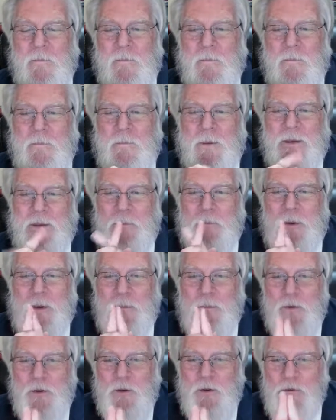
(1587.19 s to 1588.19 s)
But the
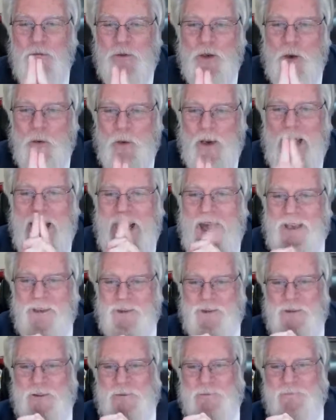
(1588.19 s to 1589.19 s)
people you don't
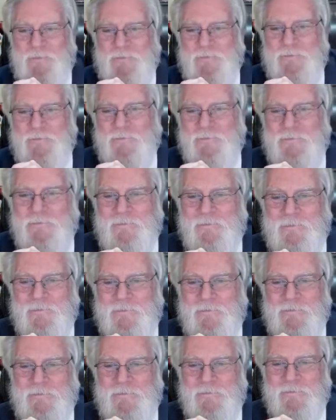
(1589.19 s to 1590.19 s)
ask,
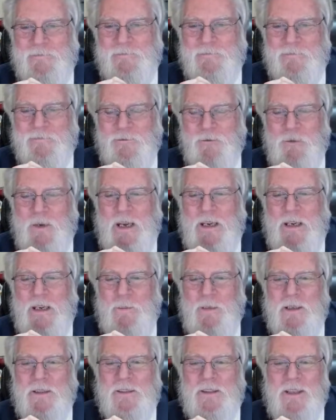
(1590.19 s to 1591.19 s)
when they come
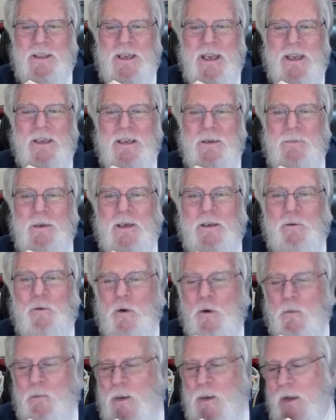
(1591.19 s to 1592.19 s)
in and say, yeah, give me a
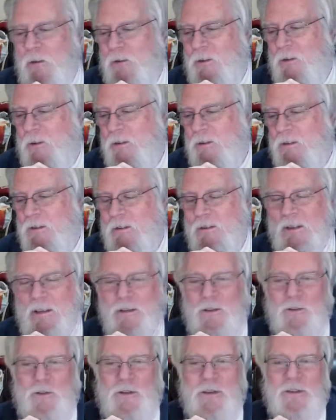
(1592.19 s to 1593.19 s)
quarter pounder, and
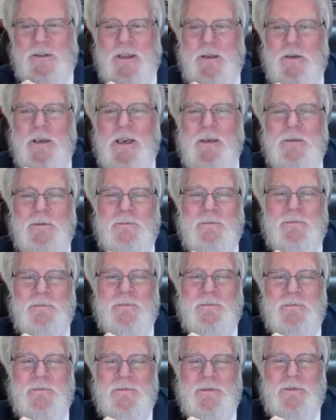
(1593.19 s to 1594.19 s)
you just say, okay,
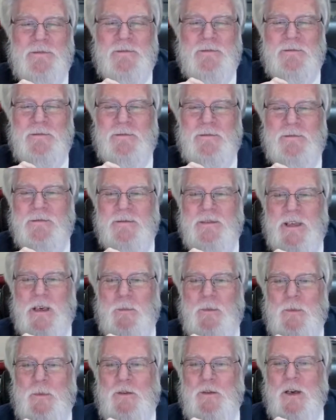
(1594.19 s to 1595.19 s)
that'll
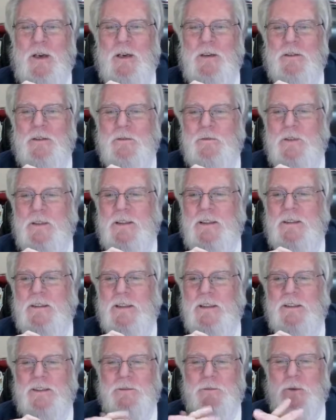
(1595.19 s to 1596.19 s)
be
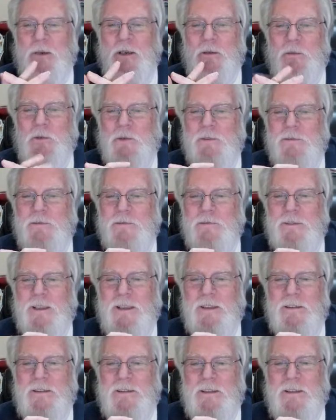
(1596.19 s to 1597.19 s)
$2.50, whatever, right?
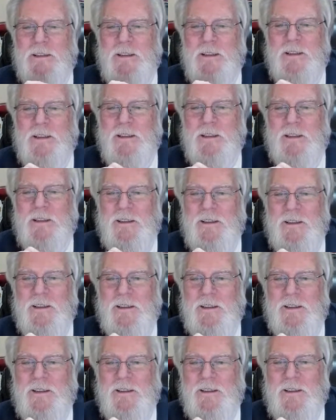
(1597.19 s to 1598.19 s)

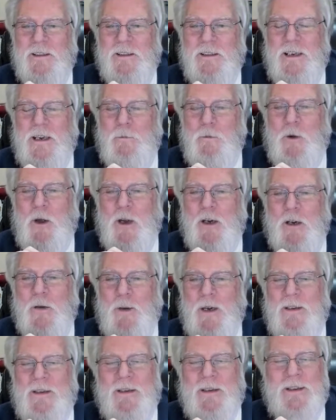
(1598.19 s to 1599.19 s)
And they walk away
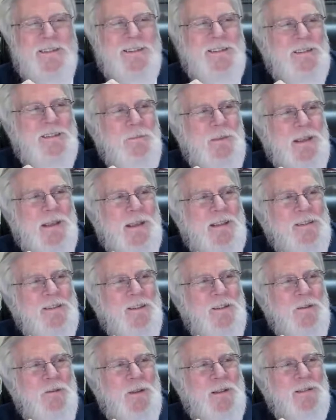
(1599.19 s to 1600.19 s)
and think, oh, man, you
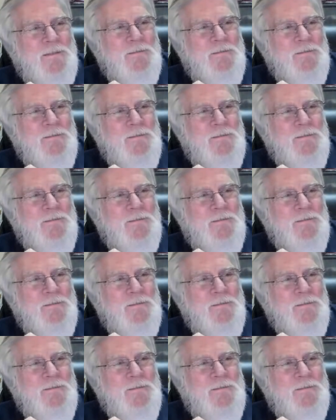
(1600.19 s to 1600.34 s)
know what?